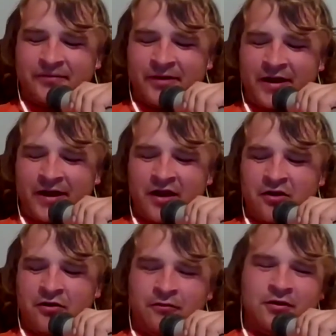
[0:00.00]
but I
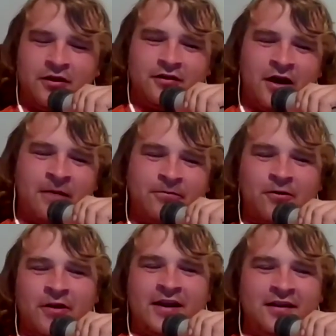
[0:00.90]
own
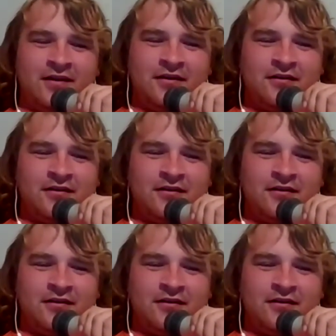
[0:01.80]
upgraded